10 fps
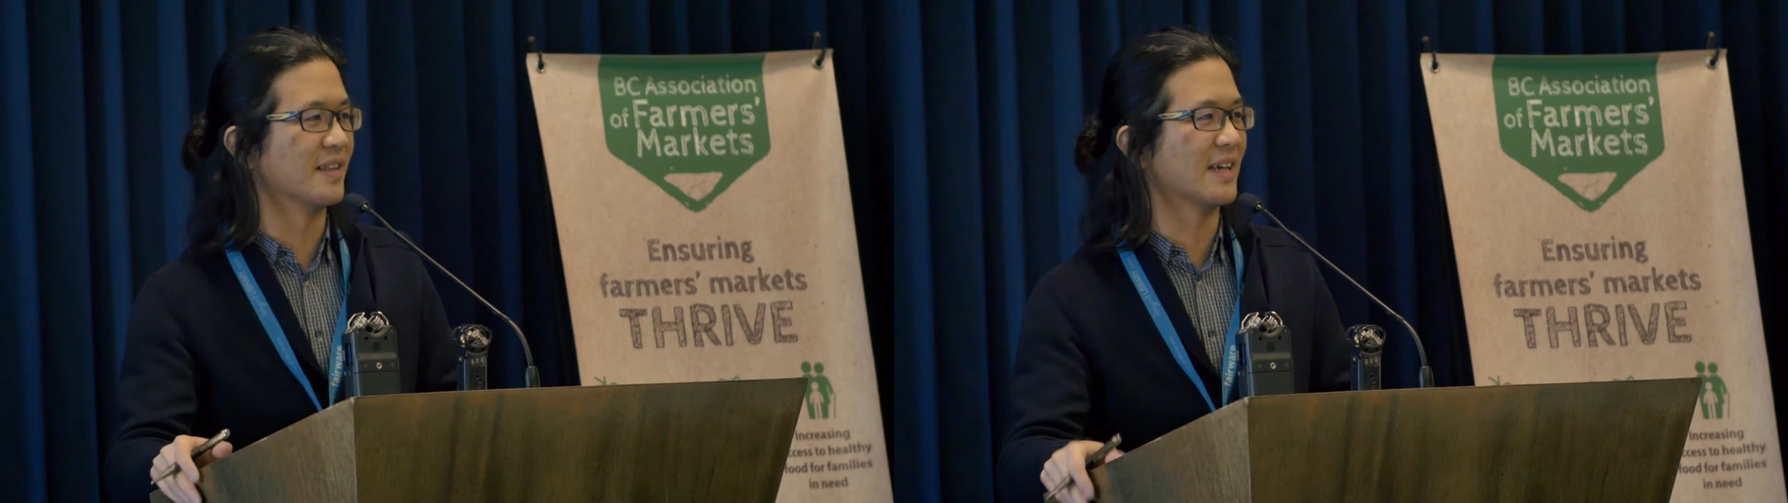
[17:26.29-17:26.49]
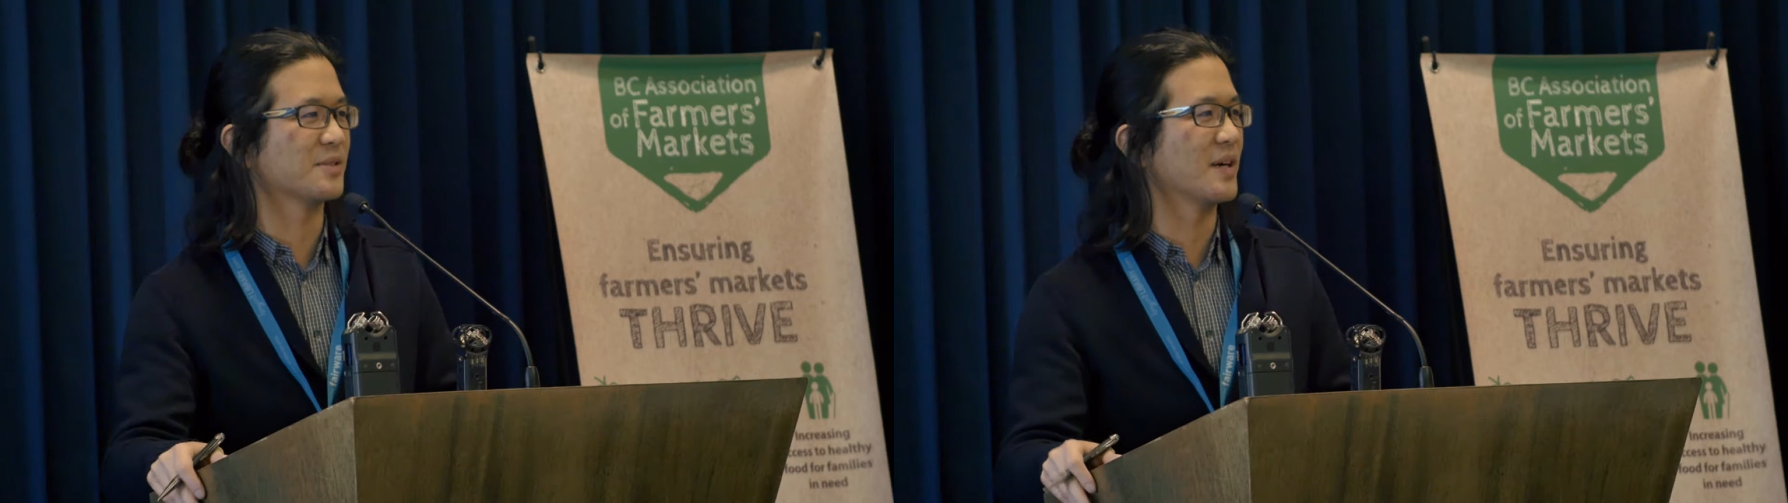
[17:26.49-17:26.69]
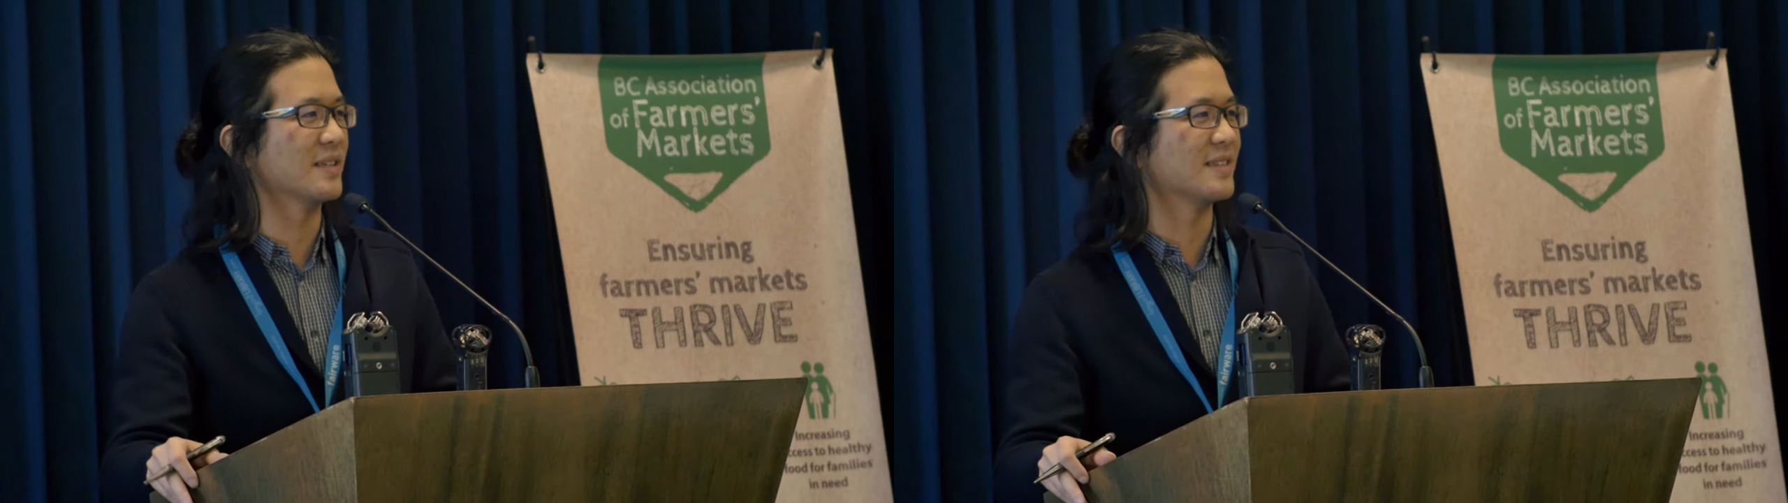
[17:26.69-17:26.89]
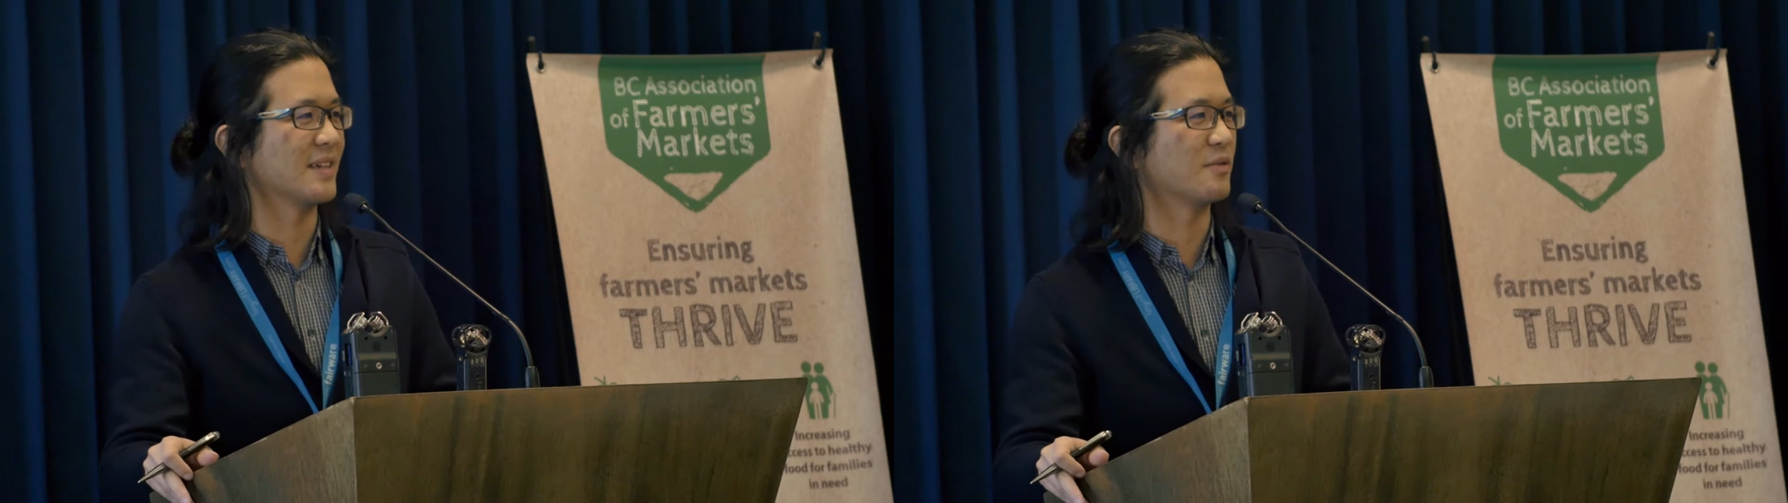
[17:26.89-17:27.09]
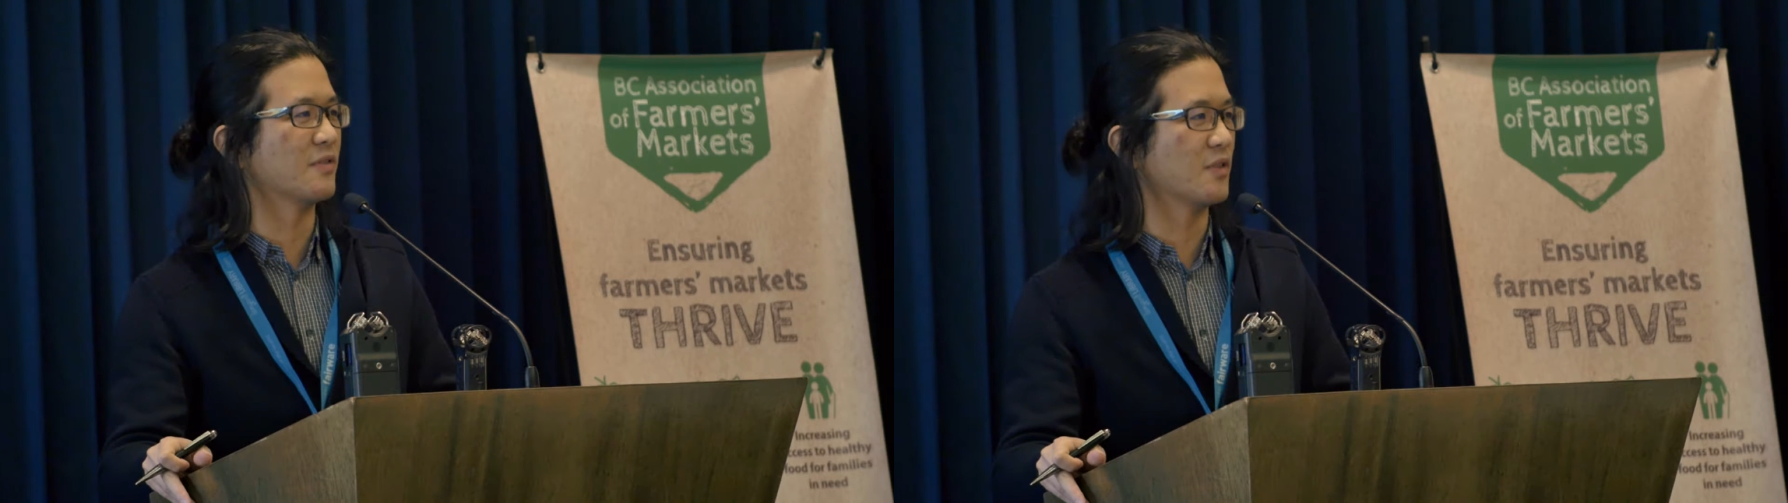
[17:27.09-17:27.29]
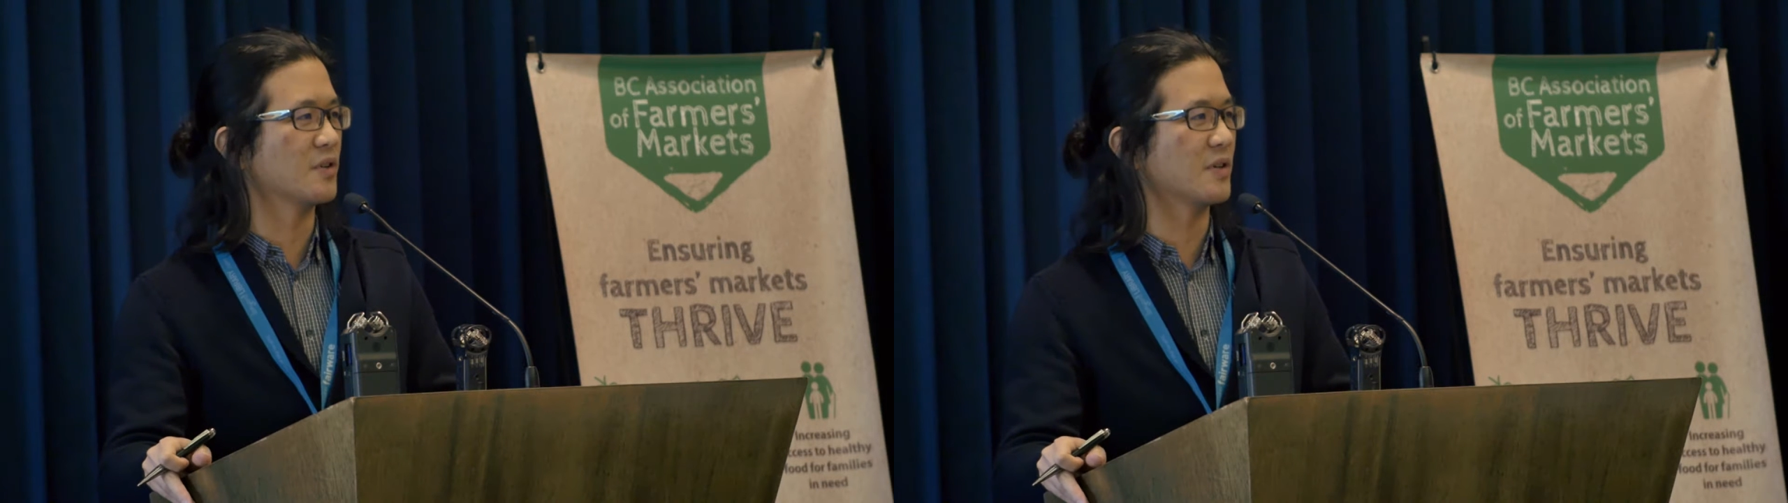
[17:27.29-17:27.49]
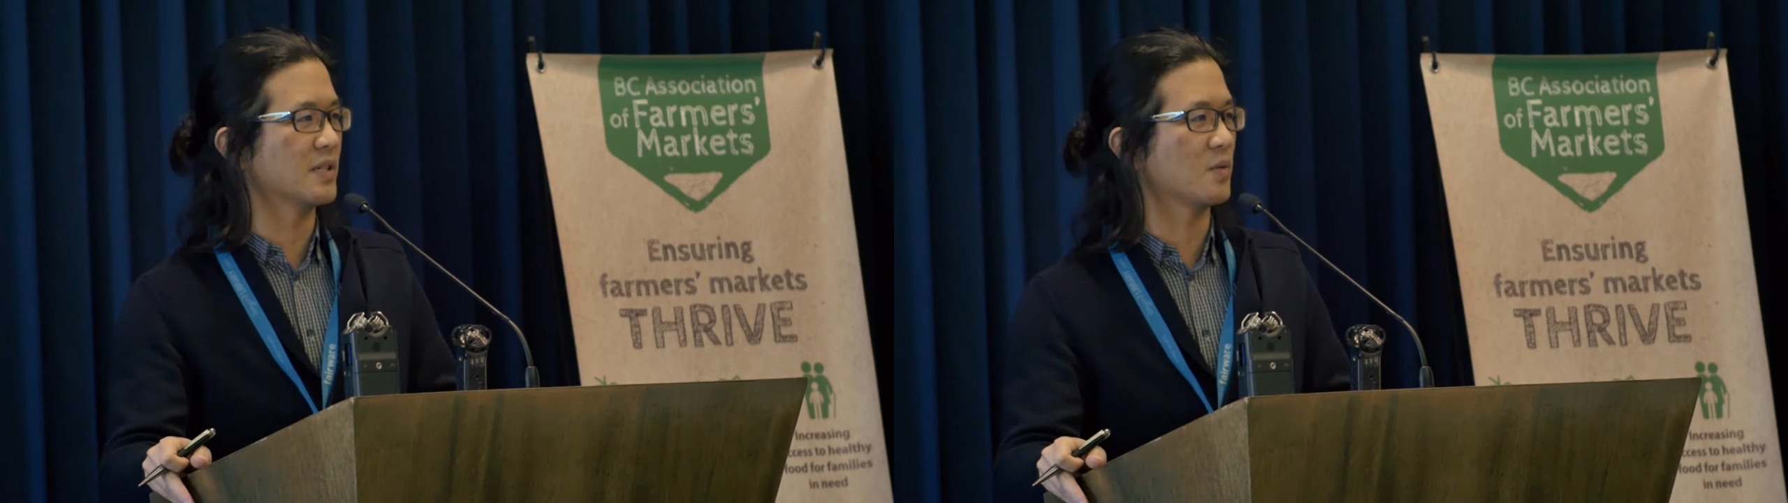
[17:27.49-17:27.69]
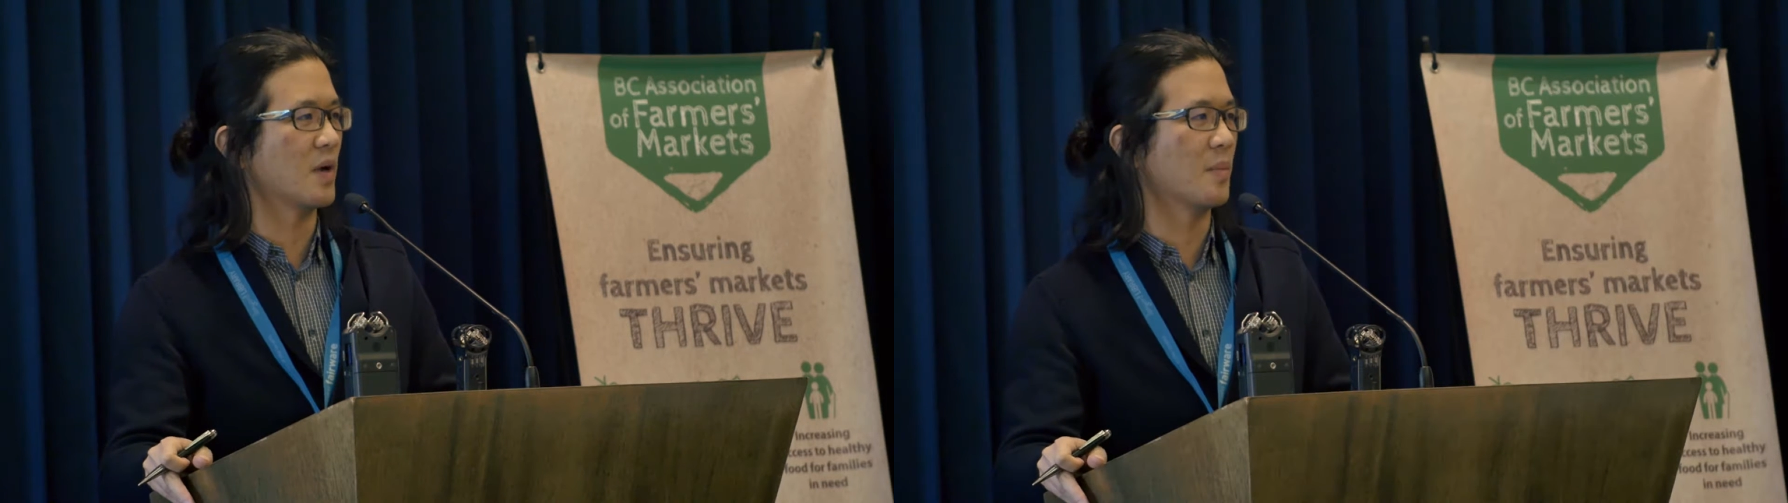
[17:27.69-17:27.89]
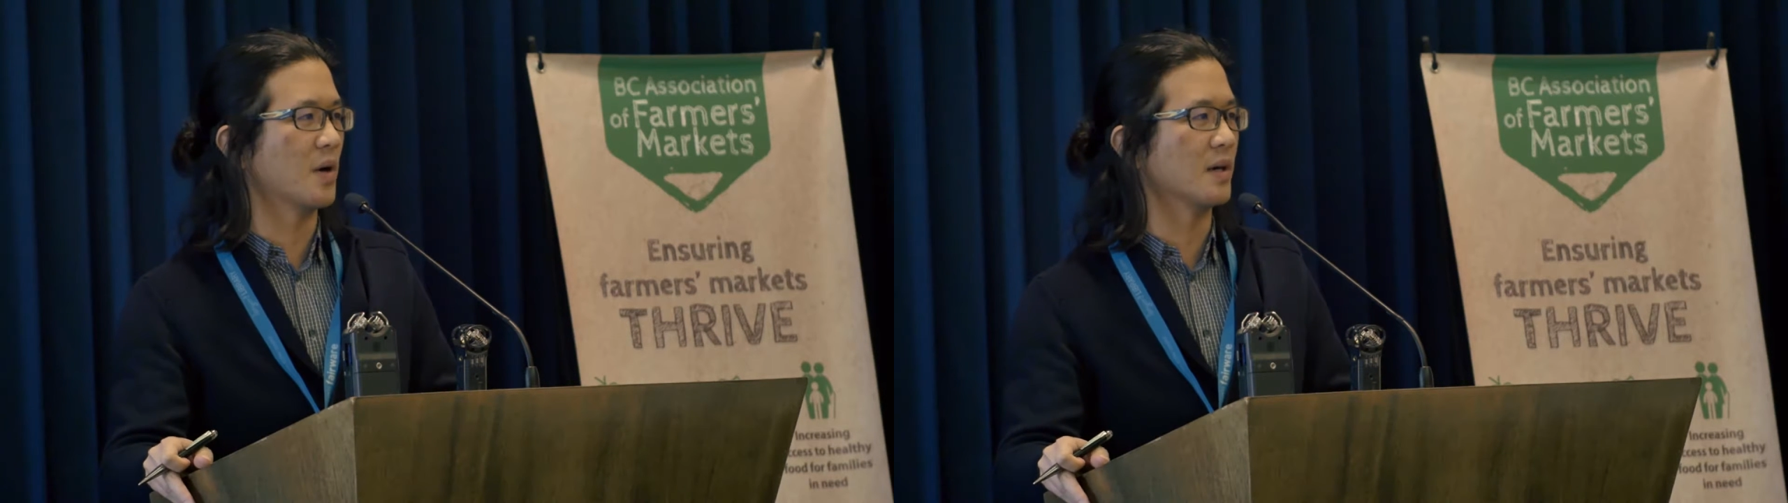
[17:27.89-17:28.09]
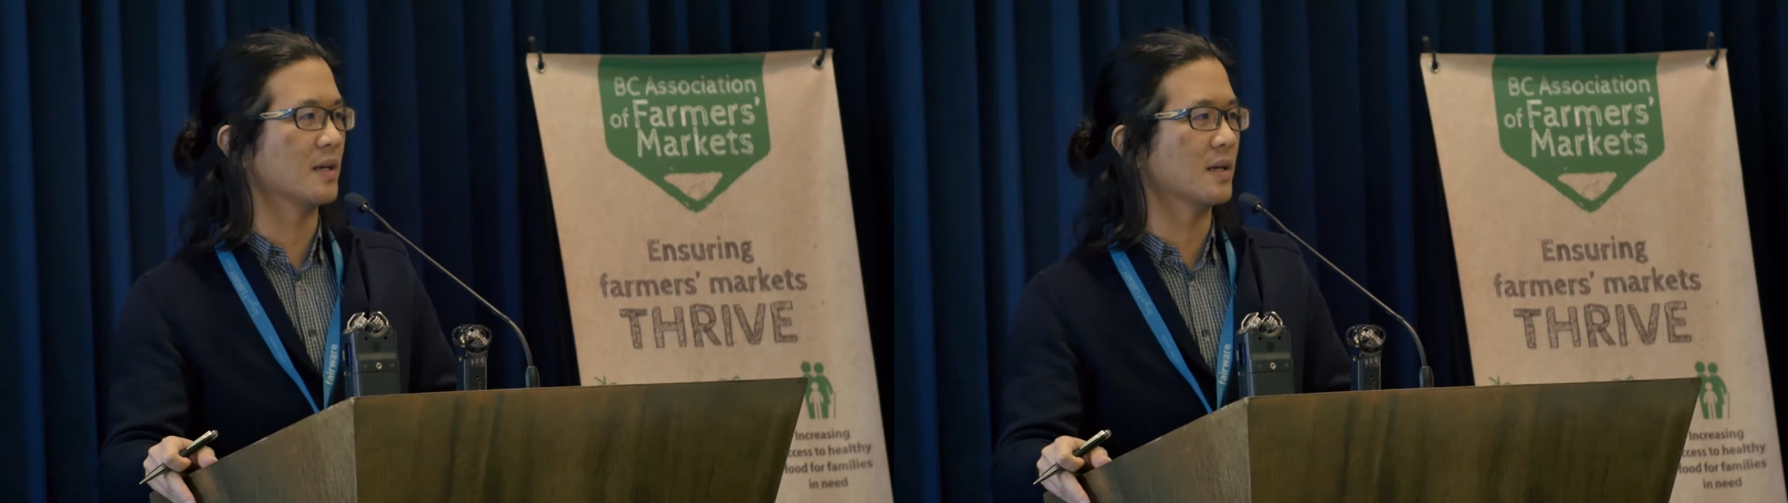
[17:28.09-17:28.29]
That's why it's like referred to as a wet
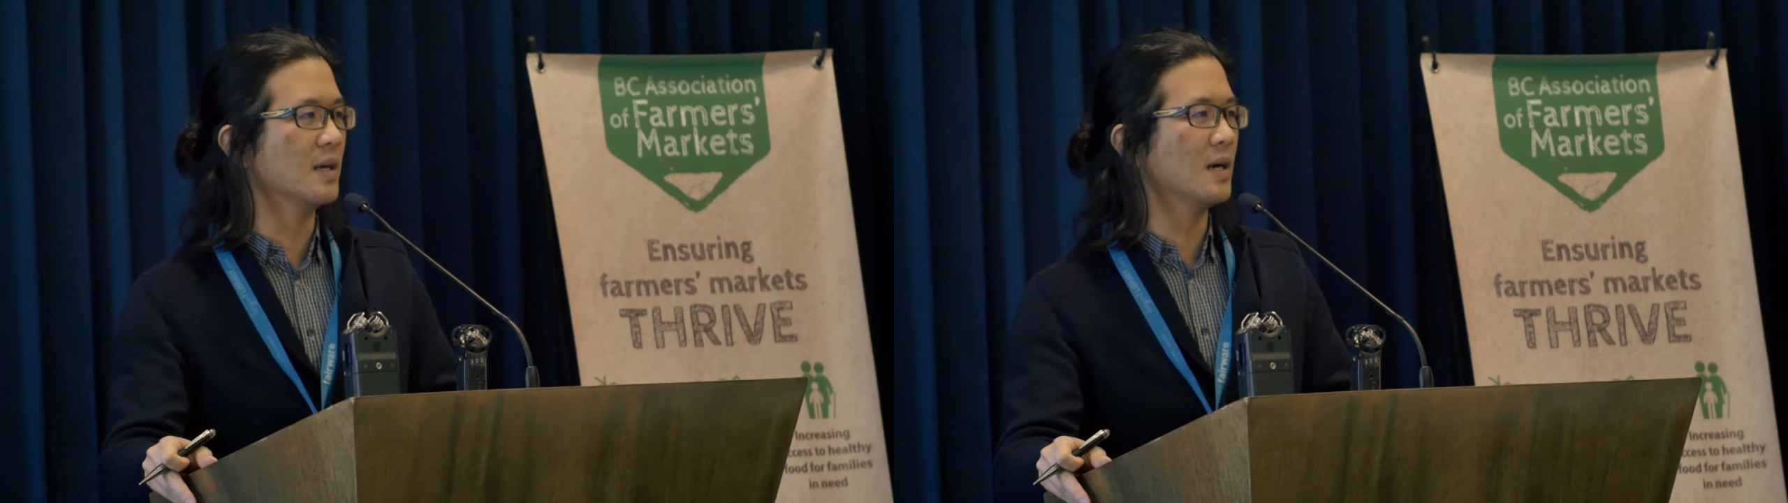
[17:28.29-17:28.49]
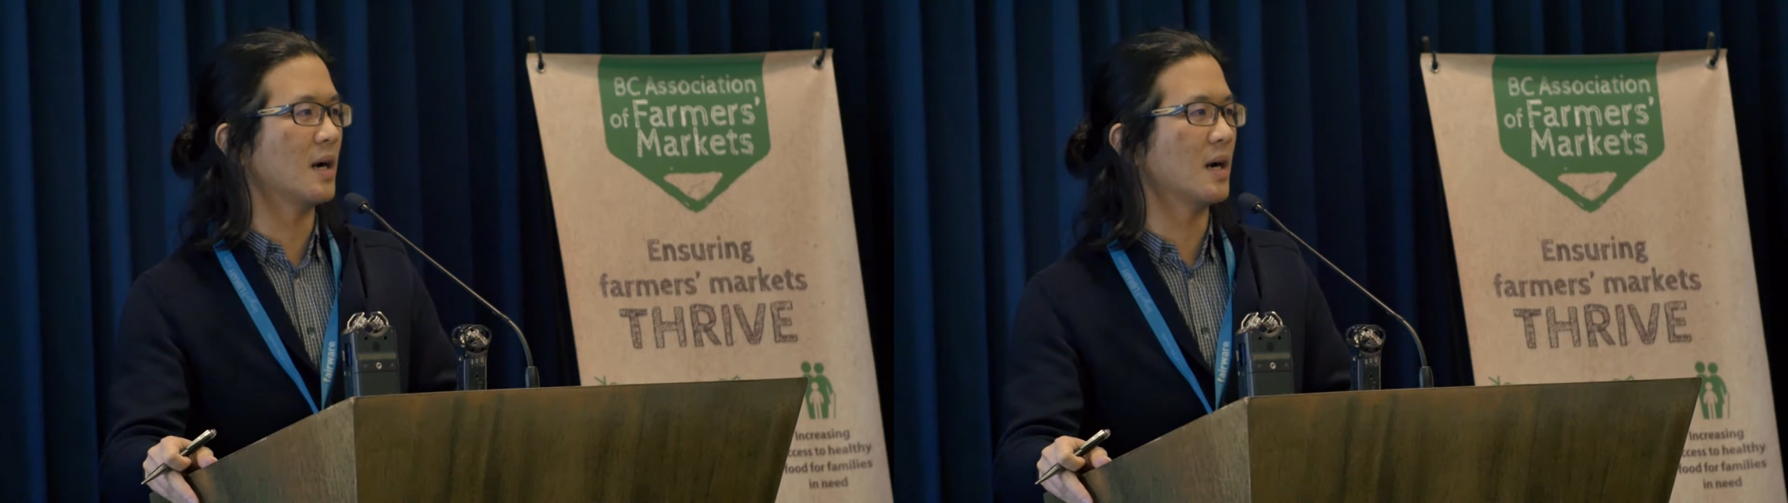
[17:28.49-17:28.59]
market.